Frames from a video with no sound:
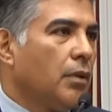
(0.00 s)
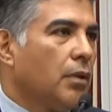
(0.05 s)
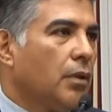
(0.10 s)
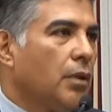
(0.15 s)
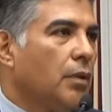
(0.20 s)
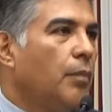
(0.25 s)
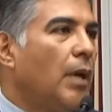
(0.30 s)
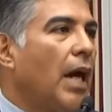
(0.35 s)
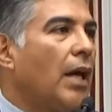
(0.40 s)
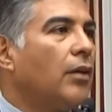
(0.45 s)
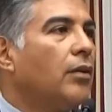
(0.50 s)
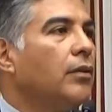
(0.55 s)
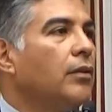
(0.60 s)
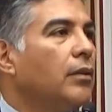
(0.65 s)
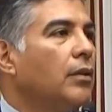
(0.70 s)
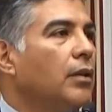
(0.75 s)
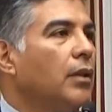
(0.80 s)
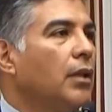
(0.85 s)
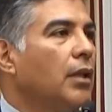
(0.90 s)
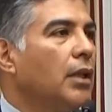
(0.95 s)
The battle
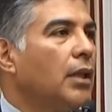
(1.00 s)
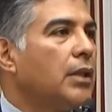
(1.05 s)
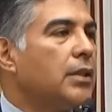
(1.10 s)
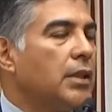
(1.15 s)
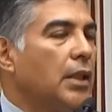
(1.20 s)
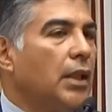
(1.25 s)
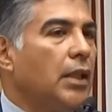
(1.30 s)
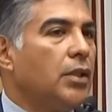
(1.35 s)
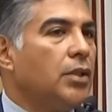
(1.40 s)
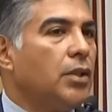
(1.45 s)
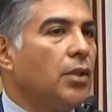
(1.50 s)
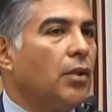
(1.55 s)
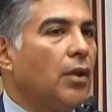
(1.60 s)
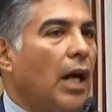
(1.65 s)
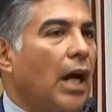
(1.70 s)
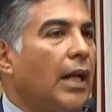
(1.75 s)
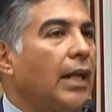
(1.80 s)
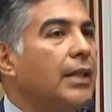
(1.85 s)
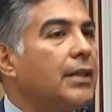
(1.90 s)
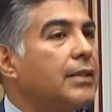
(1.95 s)
is easier.
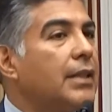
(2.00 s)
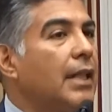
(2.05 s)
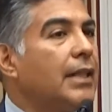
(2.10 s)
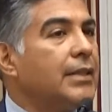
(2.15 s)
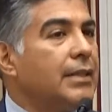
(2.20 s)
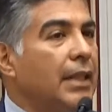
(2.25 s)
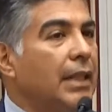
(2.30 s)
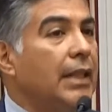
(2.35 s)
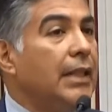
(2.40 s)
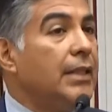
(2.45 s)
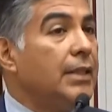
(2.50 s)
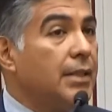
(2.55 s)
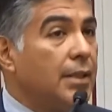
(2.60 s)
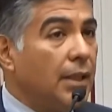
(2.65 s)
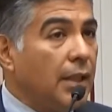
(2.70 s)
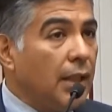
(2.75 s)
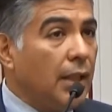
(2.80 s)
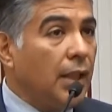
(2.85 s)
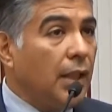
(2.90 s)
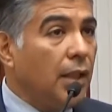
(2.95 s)
I didn't say it's
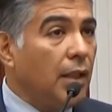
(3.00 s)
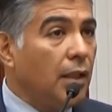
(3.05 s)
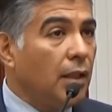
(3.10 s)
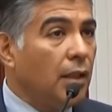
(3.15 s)
easy,